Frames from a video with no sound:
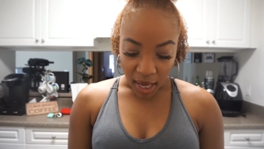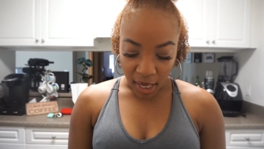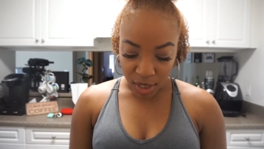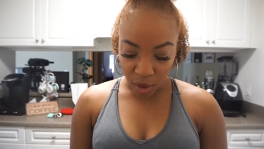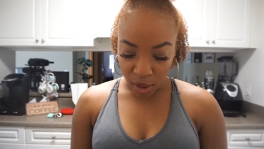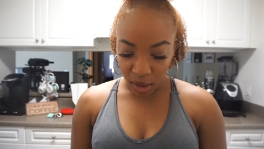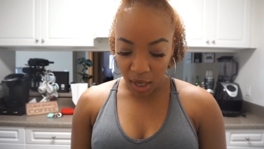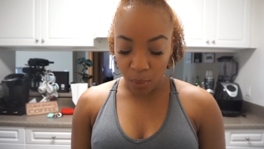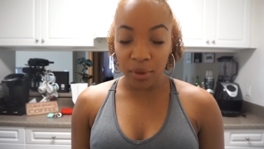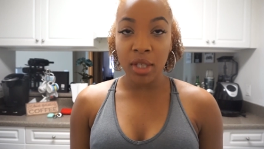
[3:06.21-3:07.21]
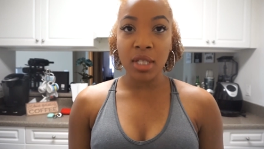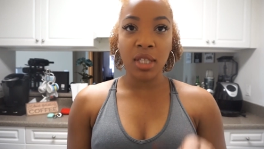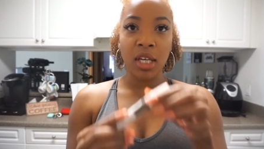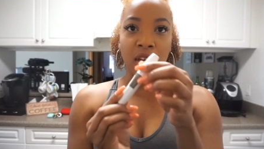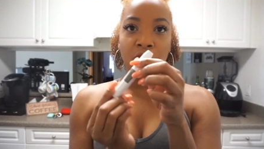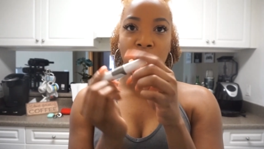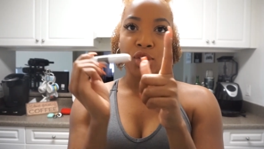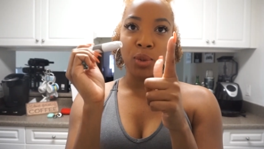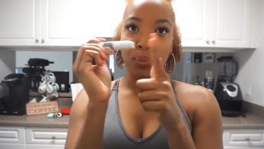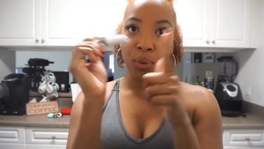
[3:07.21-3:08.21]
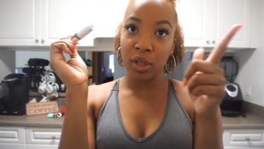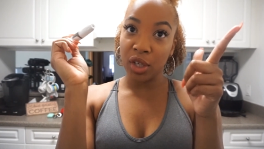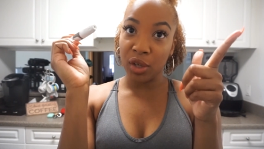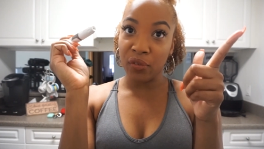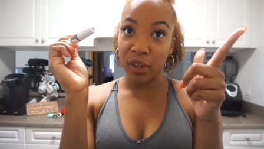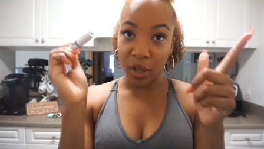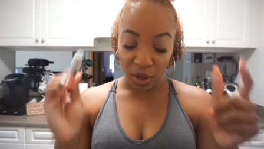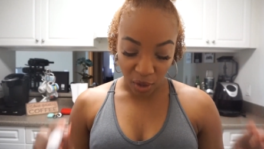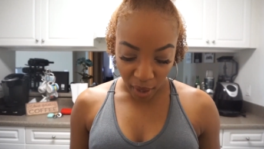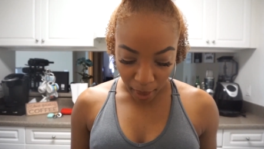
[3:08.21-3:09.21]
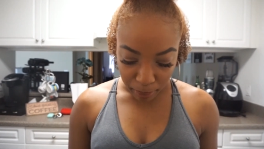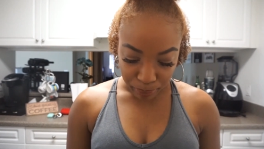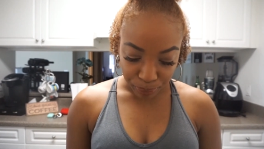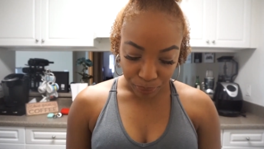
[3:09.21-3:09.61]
and it's going to come with this thing here to prick your finger. Okay,